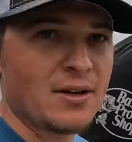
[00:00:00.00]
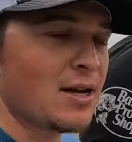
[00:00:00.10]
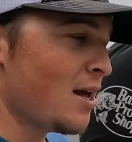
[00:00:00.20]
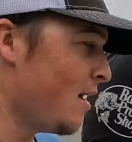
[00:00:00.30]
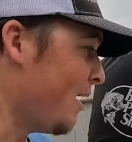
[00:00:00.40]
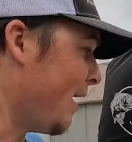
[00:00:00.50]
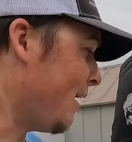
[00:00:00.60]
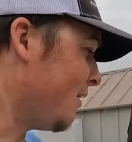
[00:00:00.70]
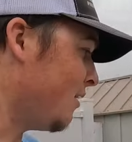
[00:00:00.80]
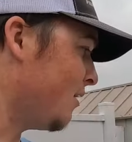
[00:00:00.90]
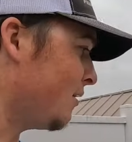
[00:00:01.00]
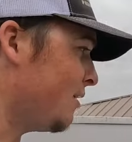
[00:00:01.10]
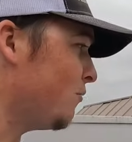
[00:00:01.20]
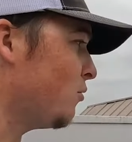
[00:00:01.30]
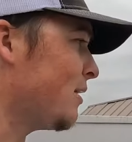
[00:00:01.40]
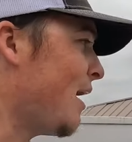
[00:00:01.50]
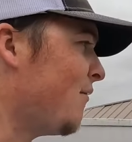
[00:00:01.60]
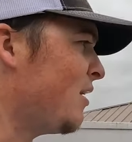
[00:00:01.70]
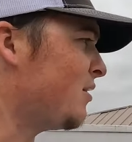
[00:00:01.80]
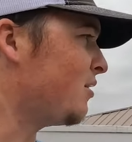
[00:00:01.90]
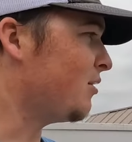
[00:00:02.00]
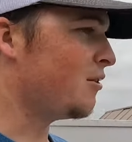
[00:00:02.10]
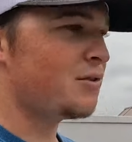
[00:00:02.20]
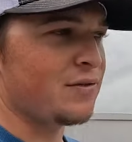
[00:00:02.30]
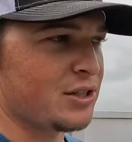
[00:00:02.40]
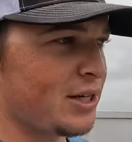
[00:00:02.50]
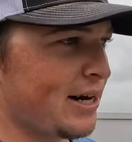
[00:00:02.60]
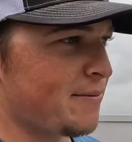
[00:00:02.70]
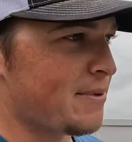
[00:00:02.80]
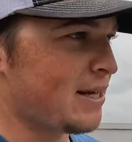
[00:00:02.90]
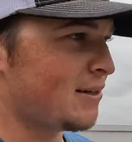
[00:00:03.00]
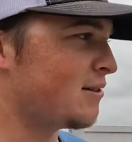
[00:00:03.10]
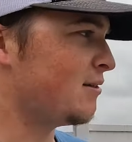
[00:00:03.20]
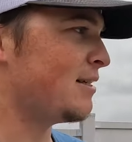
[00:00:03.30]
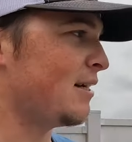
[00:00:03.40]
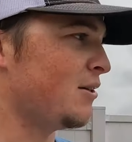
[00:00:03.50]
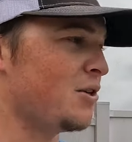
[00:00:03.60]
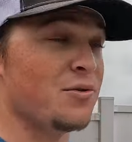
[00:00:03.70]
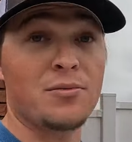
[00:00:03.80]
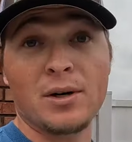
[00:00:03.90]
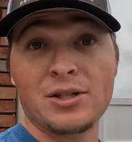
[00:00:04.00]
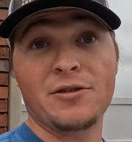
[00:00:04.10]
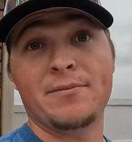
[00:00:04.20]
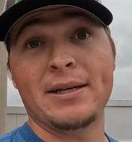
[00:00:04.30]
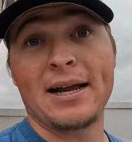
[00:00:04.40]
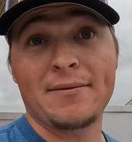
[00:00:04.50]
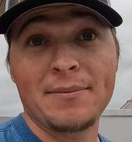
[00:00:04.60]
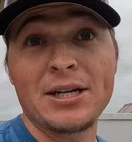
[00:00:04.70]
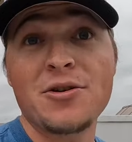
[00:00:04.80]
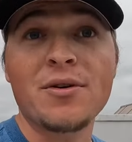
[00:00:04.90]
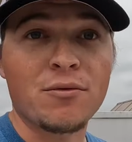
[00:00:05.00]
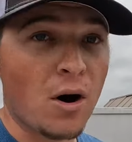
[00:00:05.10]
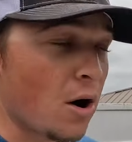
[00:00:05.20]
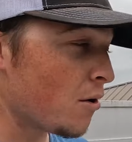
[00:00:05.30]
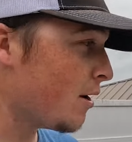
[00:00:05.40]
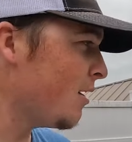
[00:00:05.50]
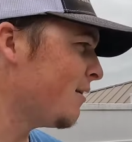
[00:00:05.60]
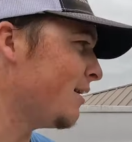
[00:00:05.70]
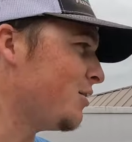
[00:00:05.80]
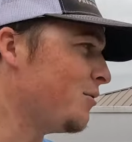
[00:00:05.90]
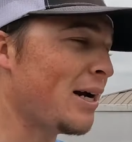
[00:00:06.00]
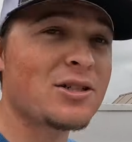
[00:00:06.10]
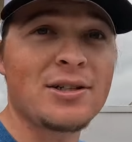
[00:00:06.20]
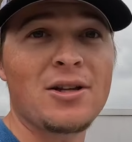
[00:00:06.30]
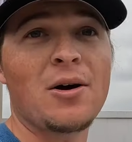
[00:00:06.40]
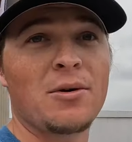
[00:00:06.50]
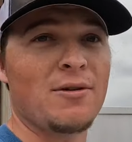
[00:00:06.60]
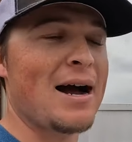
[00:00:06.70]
of it. And then we'll dive into those fish care myths and telling you what you've been doing wrong that you actually thought were